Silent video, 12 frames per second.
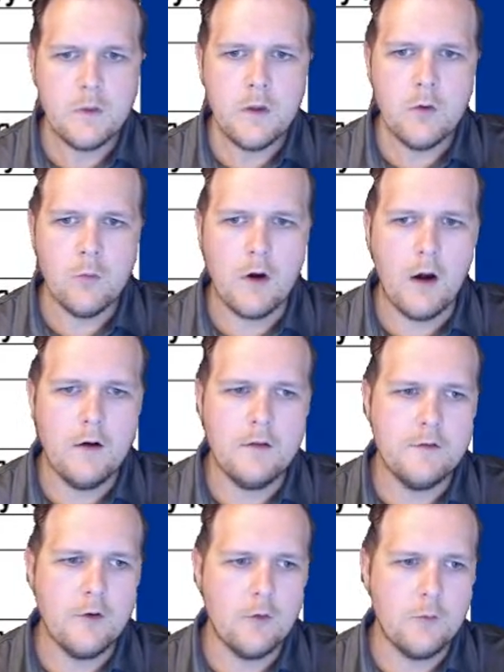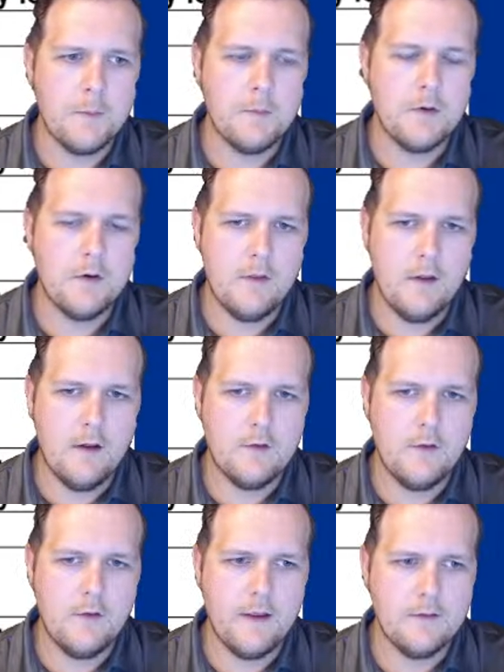Regardless, though, remember
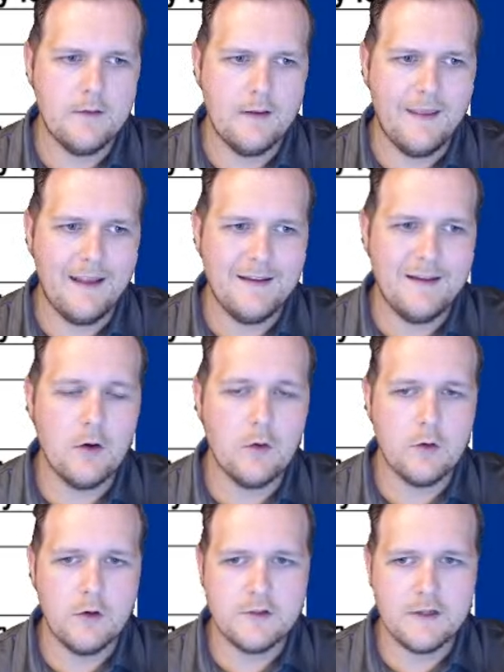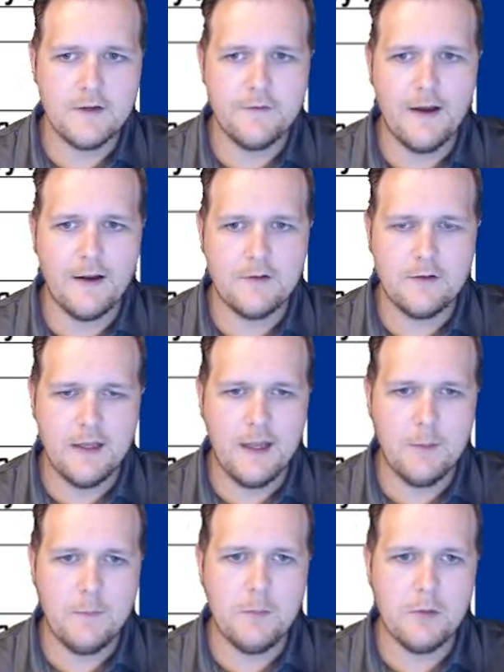other things like the anticholinergic effects
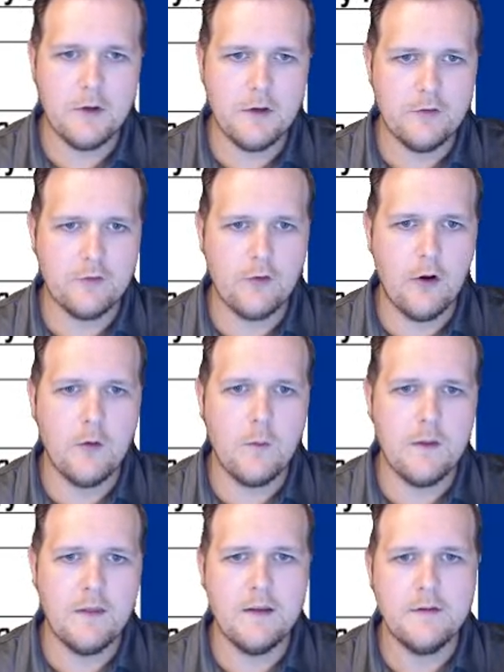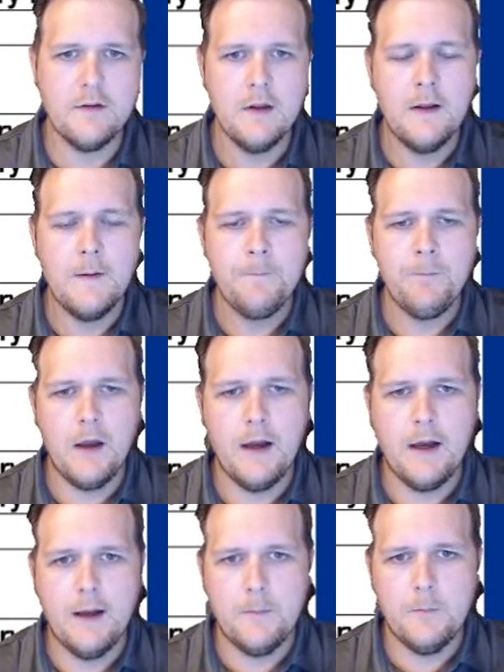can be pretty strong with these.
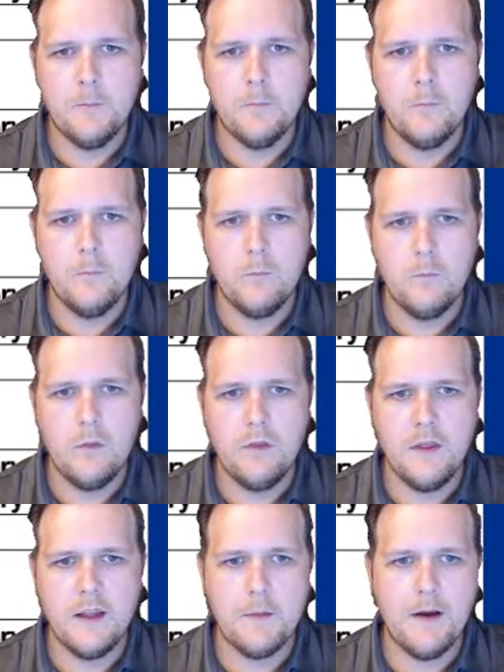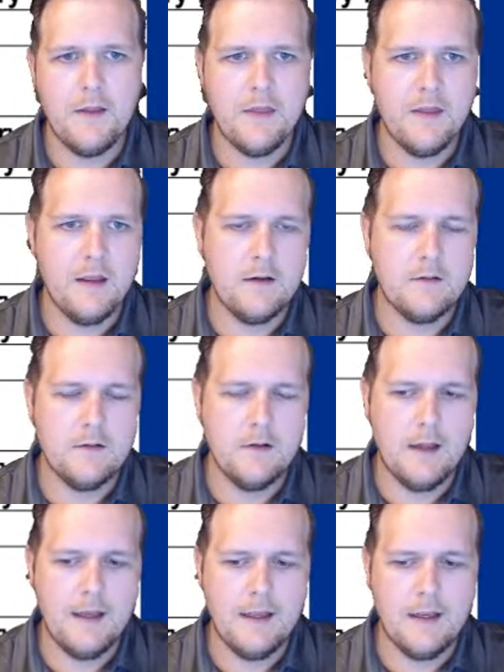Think about things
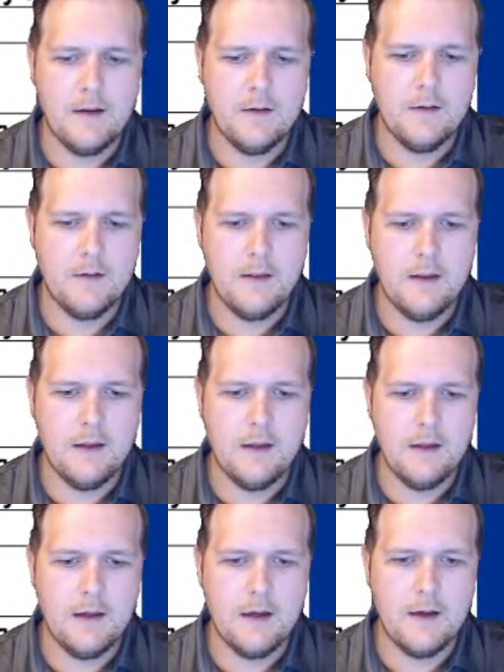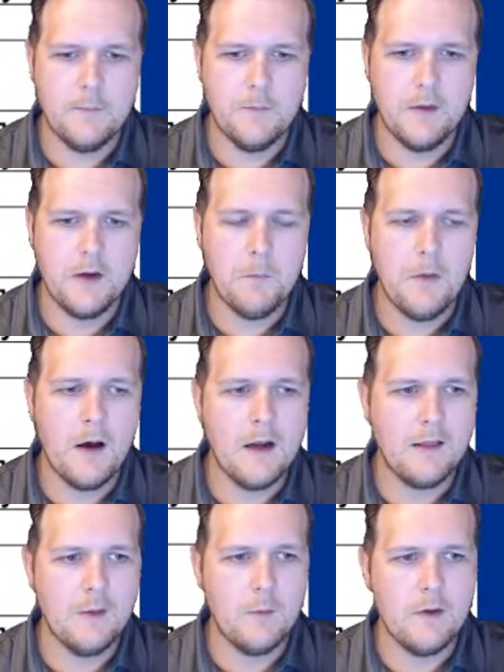like the
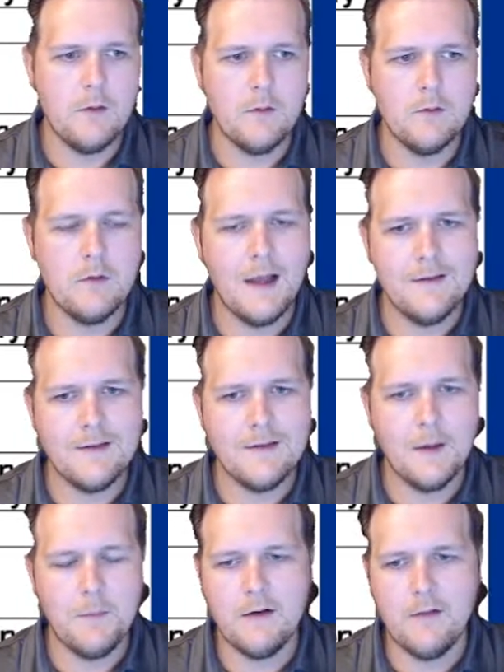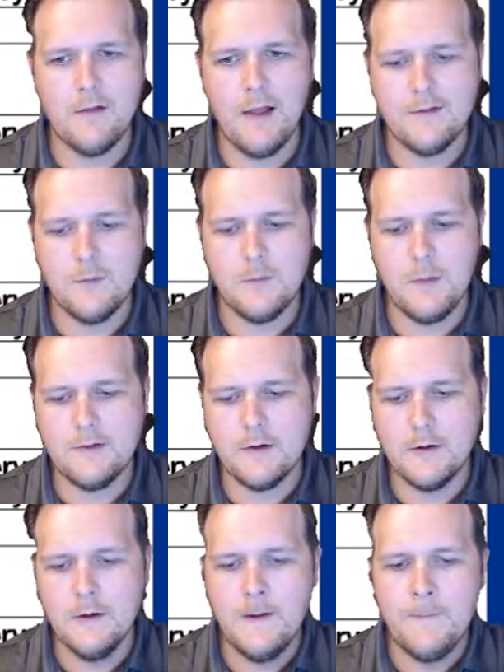mnemonic that we used last time, at the end of last
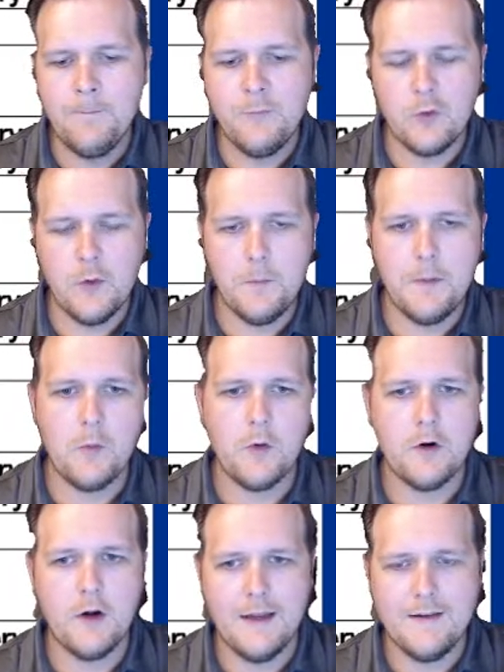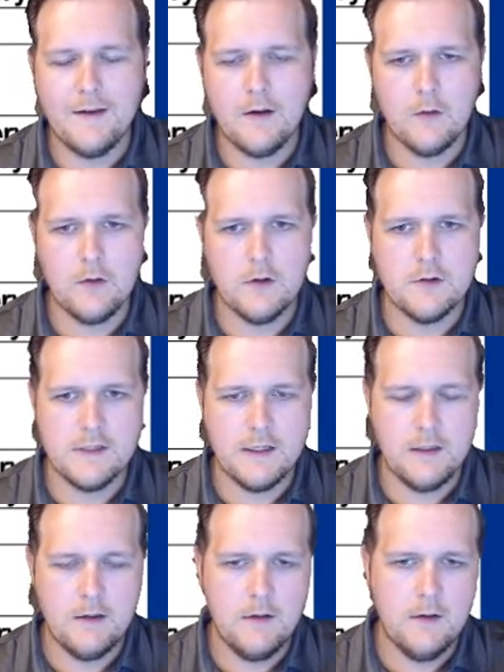semester, to remember what our
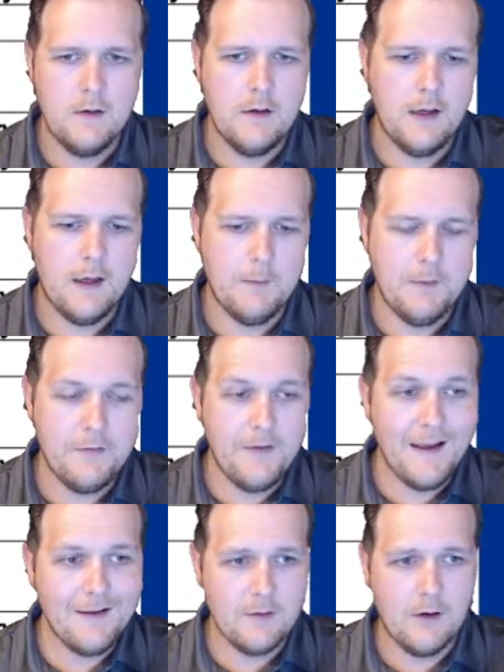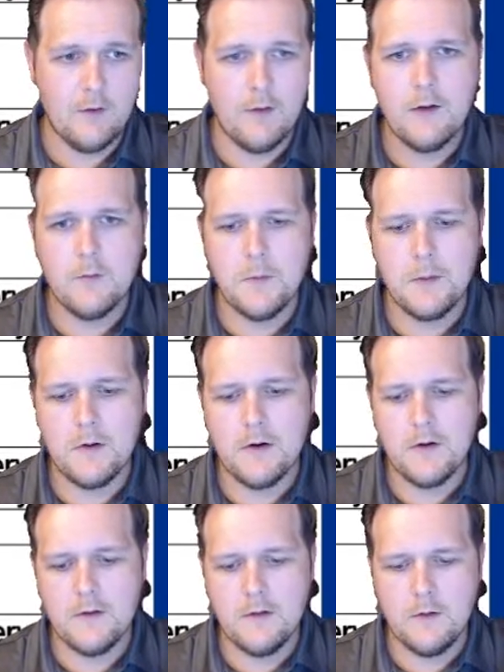anticholinergic effects are, right?
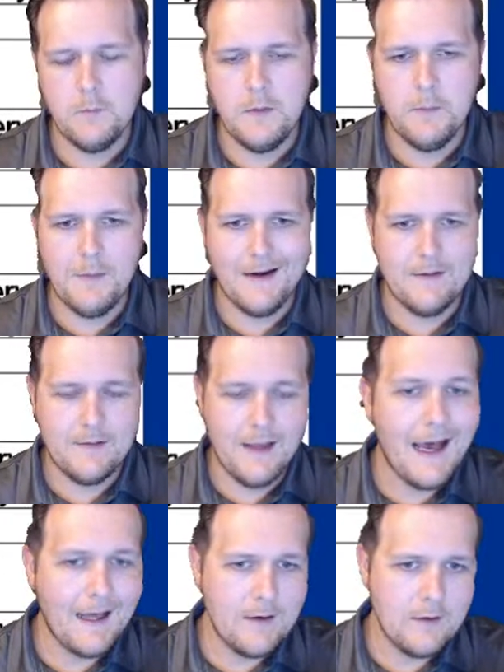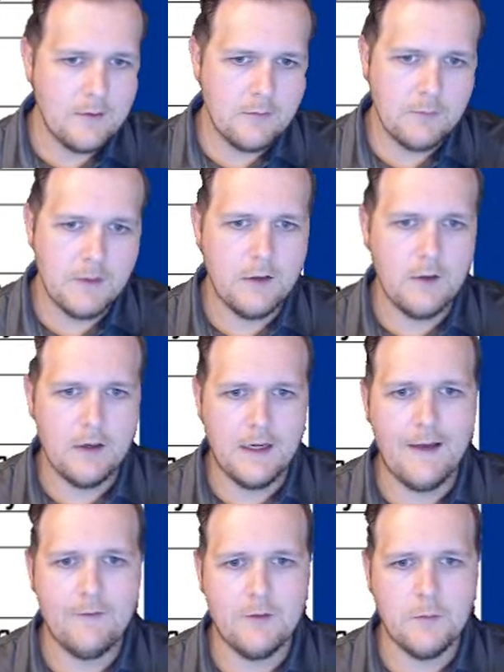Remember, you can be mad as a hatter, meaning you can
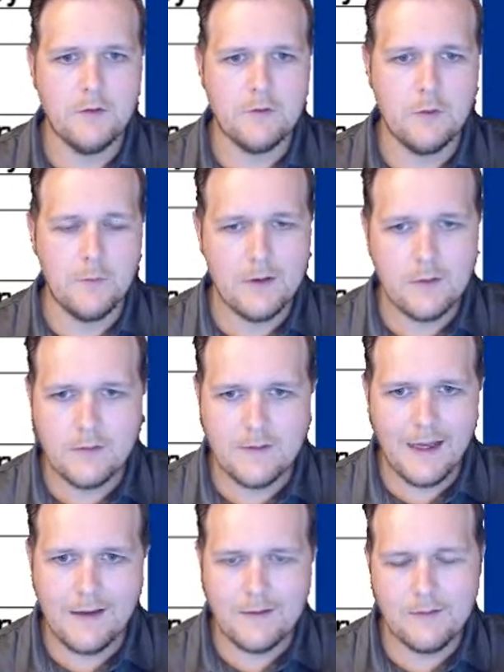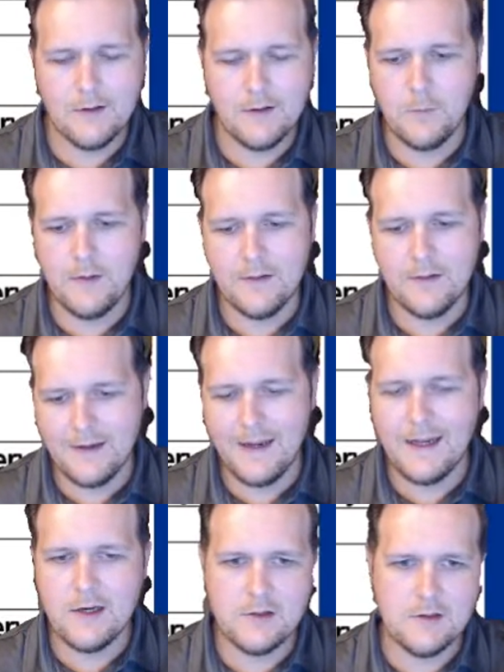have some altered mental status. It can be
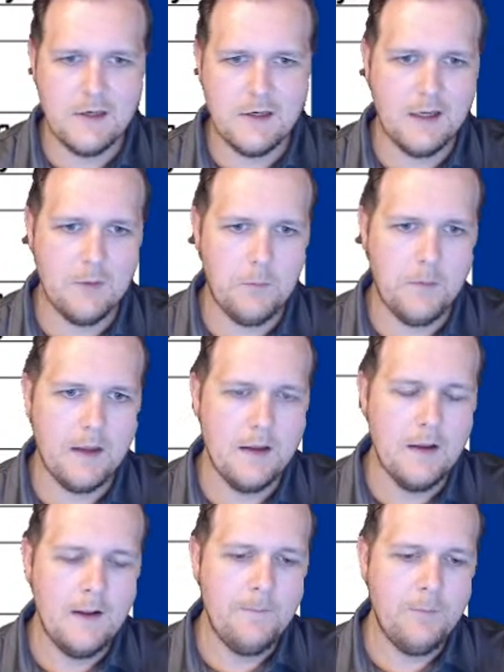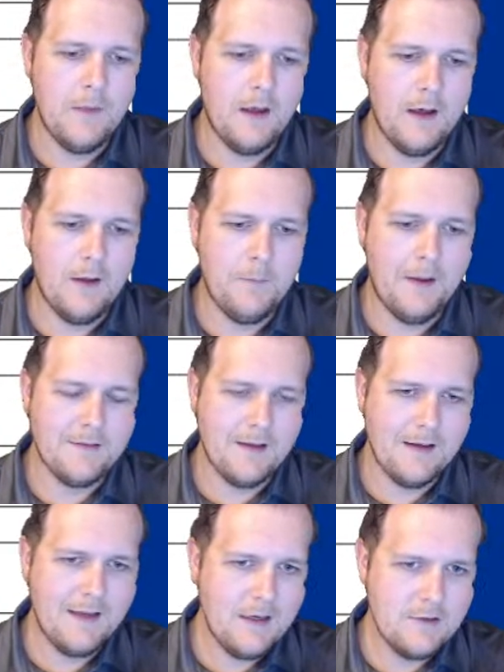sedation. It can be
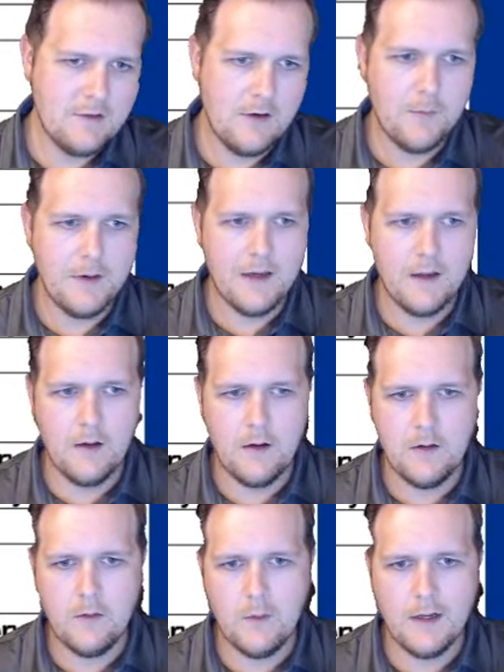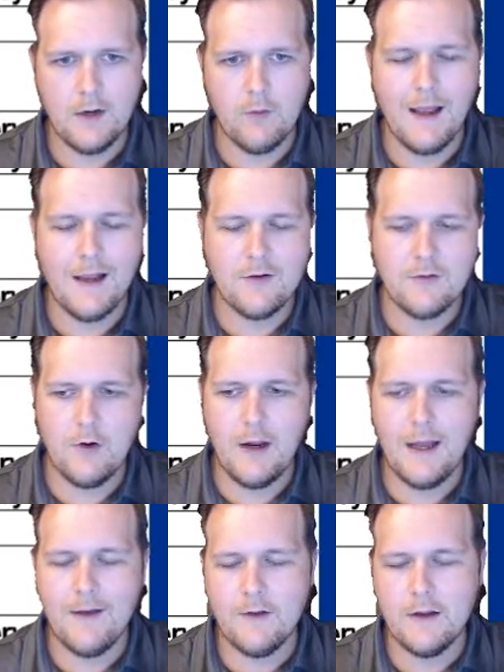excitation, depending on what kind of reaction they're
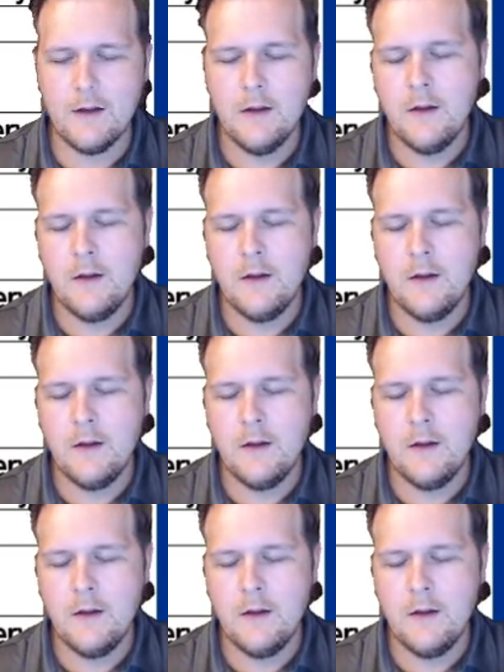having.